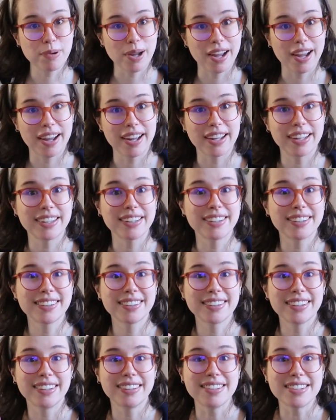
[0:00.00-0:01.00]

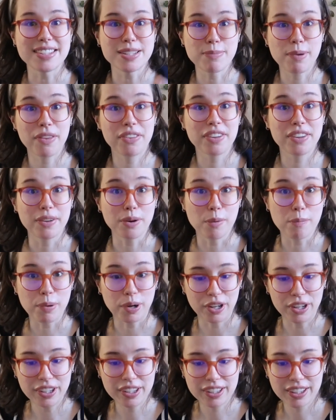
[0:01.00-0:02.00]
by Elizabeth
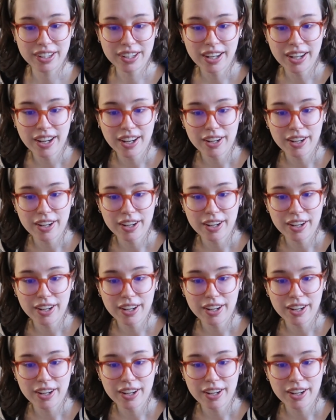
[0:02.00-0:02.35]
Gilbert,